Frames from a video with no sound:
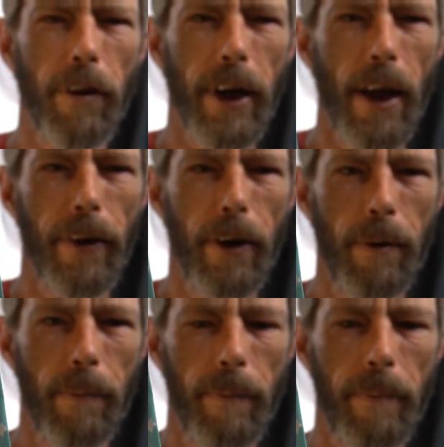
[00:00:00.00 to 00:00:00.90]
together.
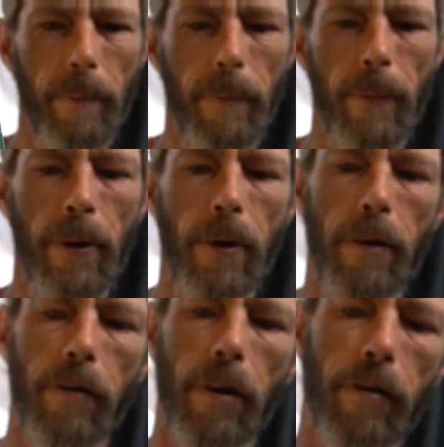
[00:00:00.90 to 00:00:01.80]

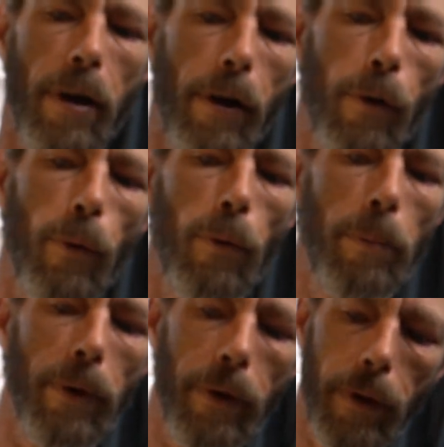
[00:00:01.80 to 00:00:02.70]
So that's kind of cool,
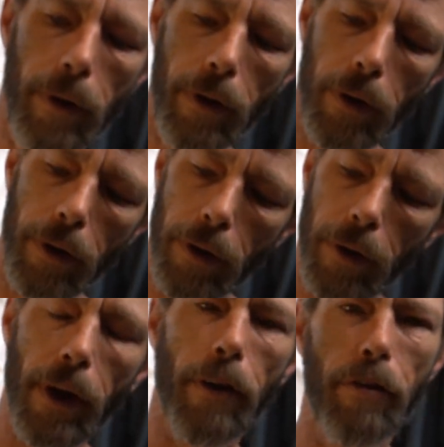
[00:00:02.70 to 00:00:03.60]
but
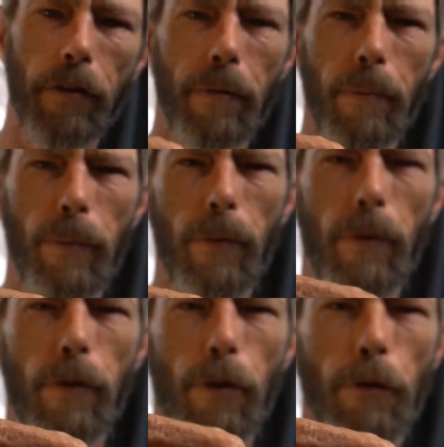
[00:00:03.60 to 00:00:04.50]
nice
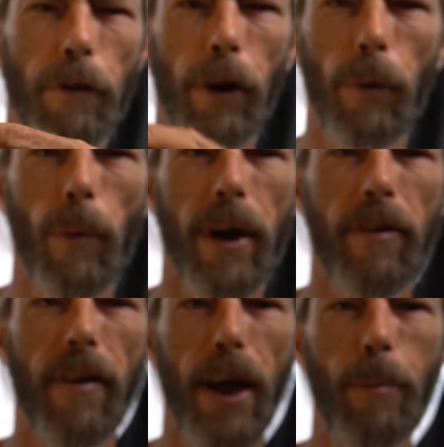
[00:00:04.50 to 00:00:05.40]
2-finger
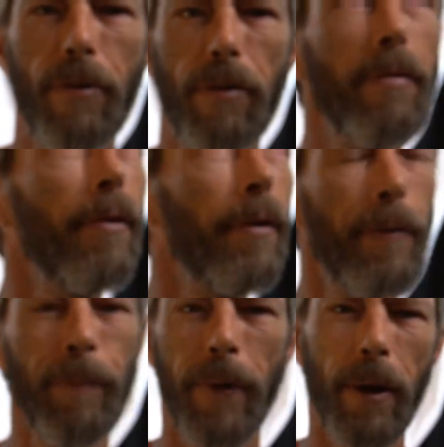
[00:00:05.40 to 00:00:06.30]
wide tapes.
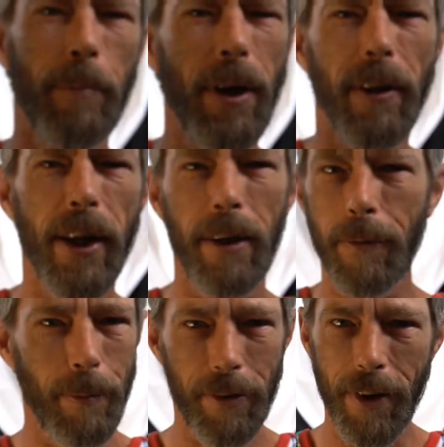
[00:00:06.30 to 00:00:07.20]
And my light
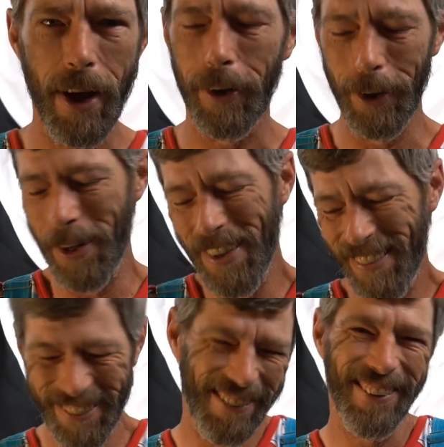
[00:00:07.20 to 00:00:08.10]
is not good.
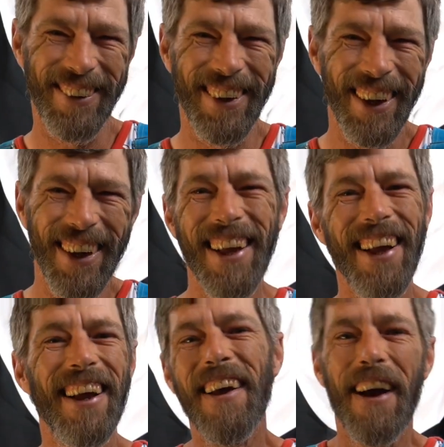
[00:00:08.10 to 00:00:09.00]

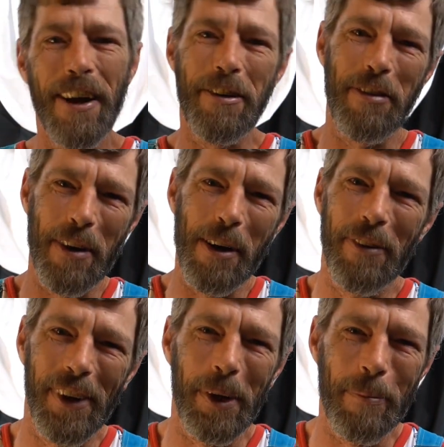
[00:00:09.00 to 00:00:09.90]
I just set
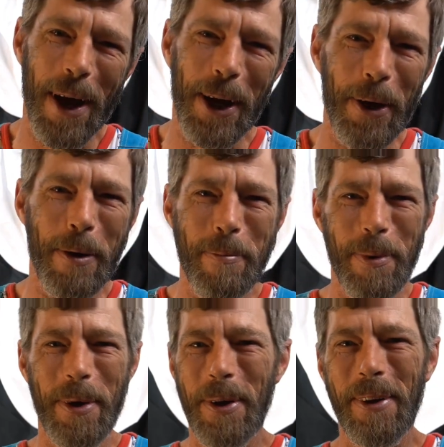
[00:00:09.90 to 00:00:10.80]
everything back up.
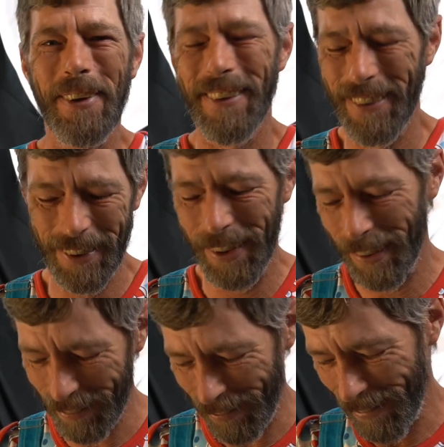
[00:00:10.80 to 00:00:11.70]

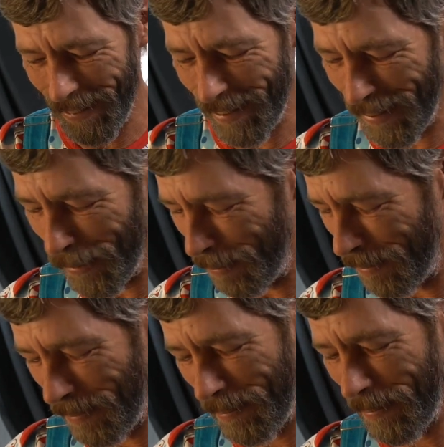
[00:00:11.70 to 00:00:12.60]
Still,
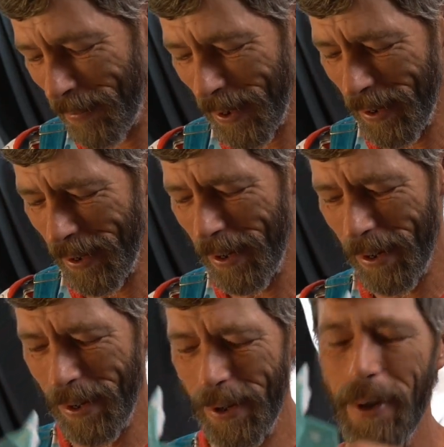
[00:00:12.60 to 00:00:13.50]

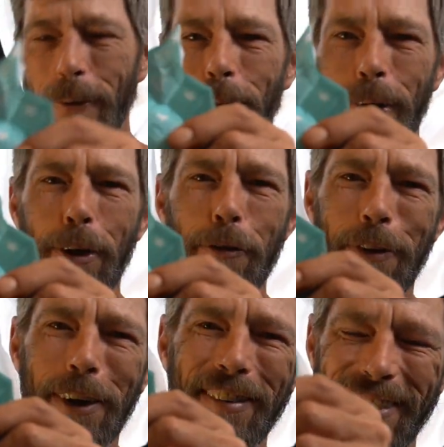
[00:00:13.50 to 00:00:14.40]
we'll get her
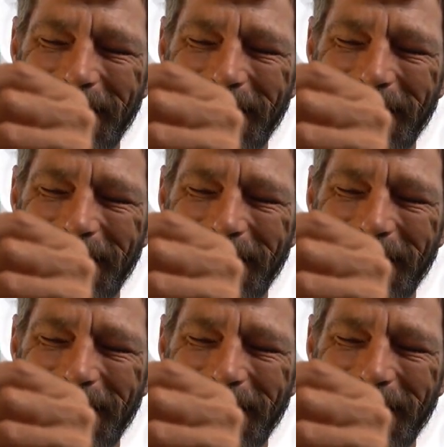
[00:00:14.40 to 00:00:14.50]
fixed.